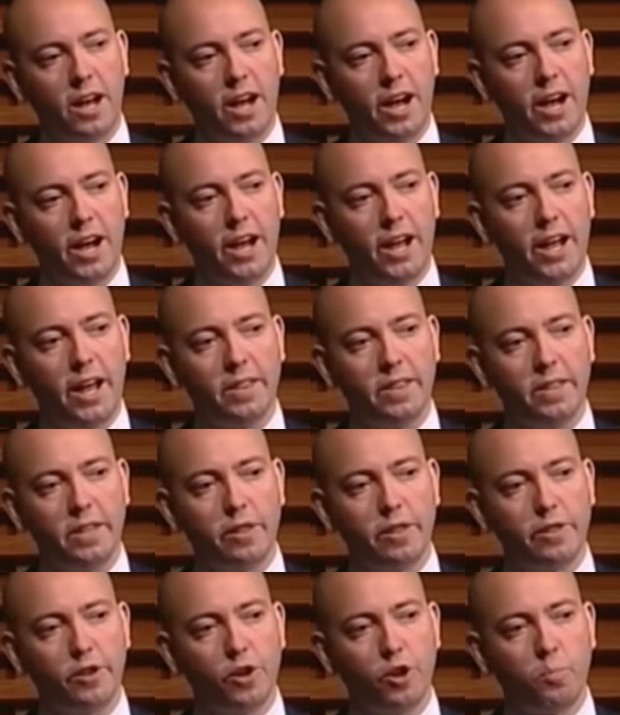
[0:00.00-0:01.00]
And
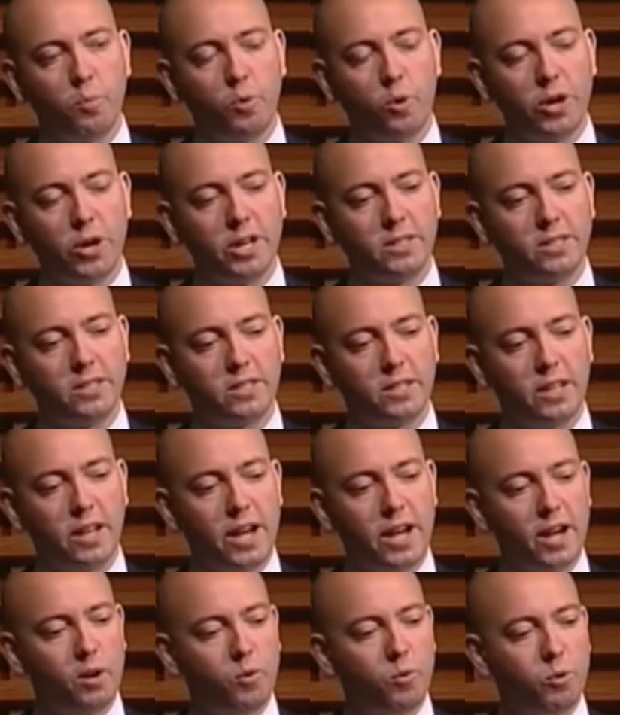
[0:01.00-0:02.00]
the third point
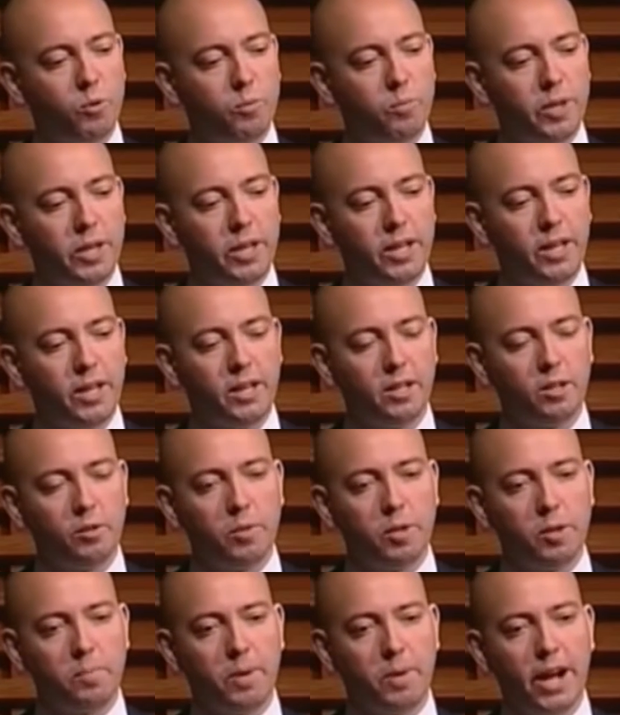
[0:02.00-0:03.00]
will be a little
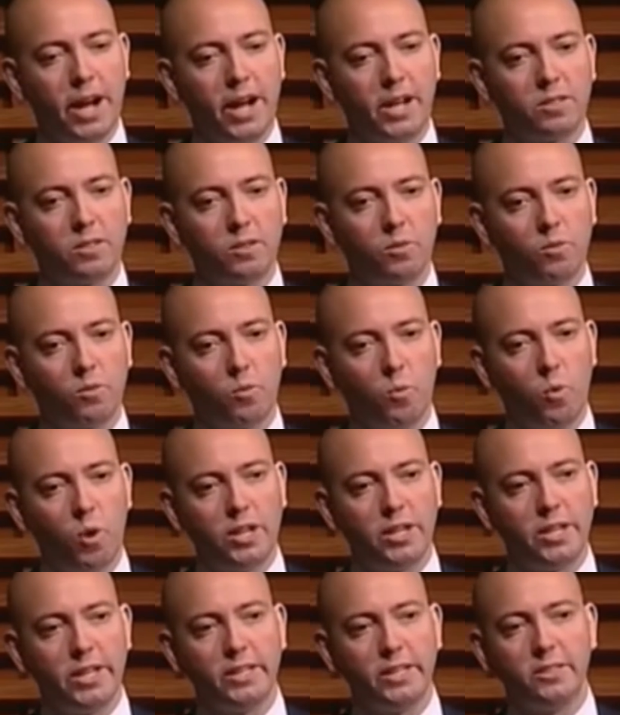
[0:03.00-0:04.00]
bit about
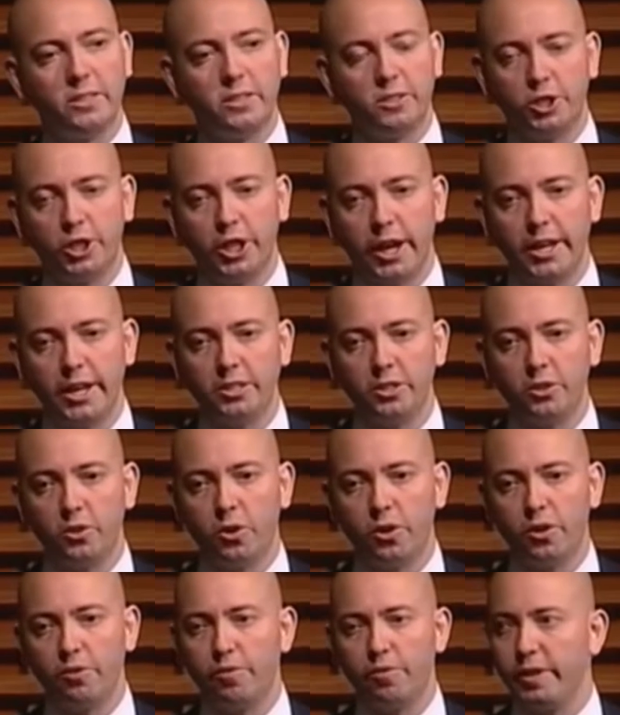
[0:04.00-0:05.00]
what needs to change in
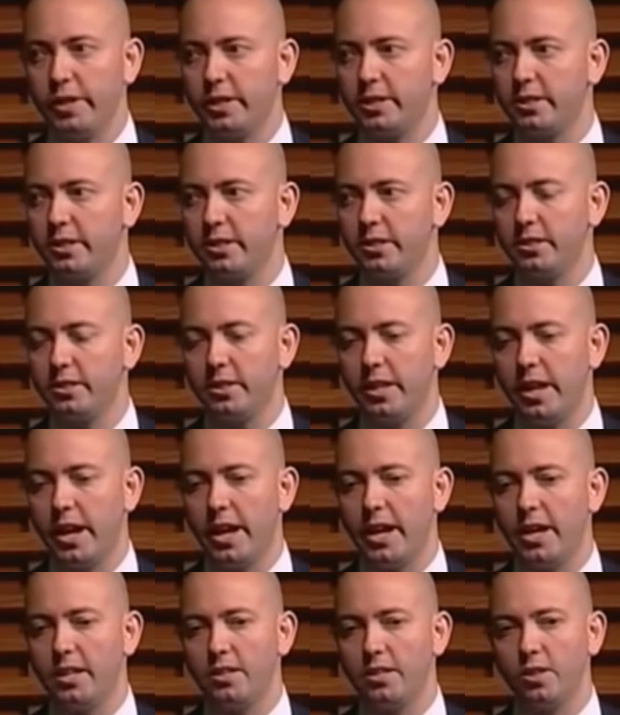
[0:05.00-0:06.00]
order to fix this
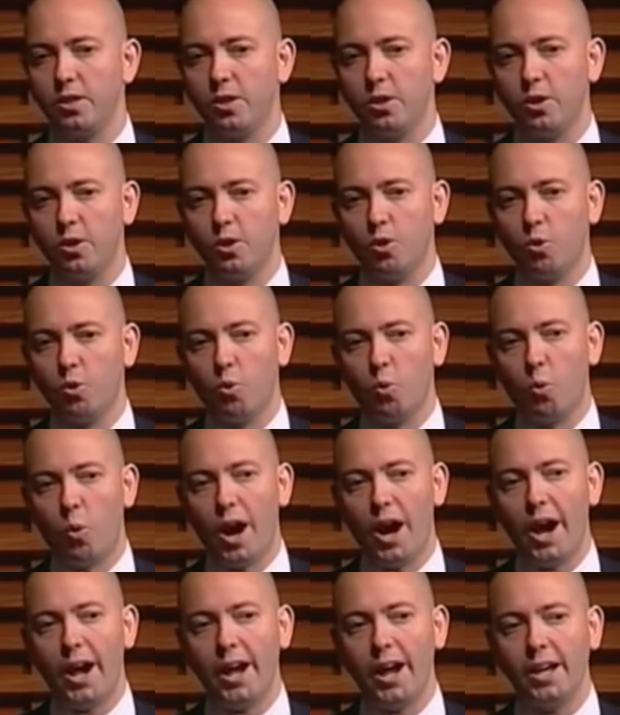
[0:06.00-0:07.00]
and
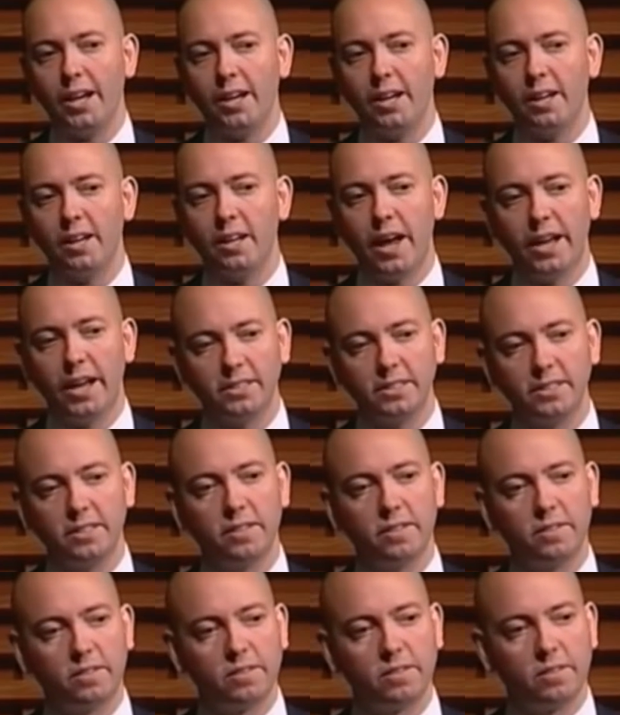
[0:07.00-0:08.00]
why
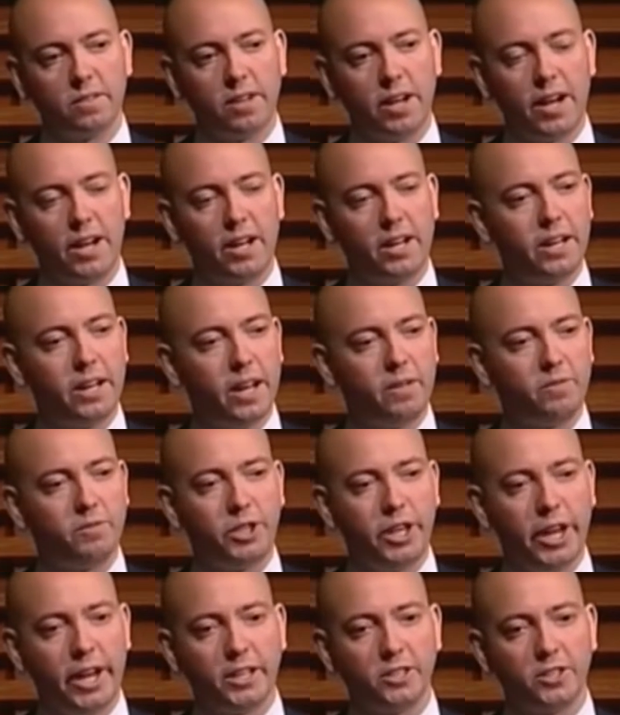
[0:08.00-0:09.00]
hasn't enough
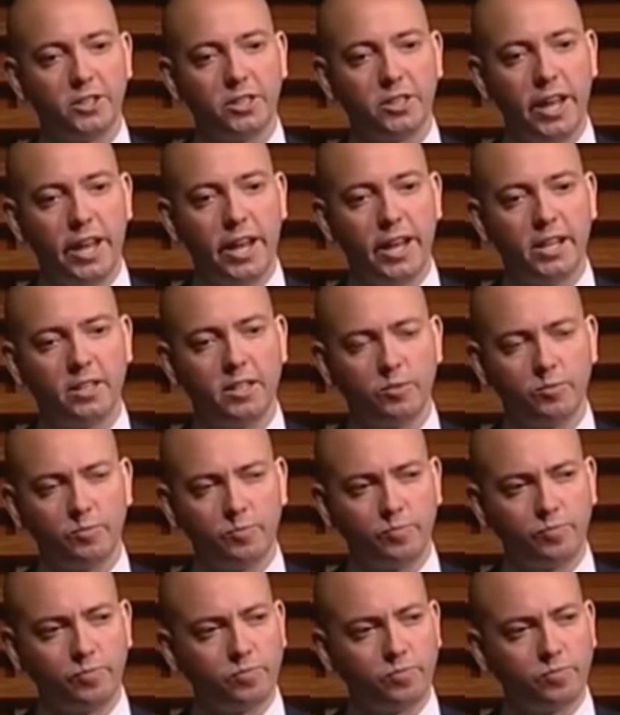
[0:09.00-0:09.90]
changed. And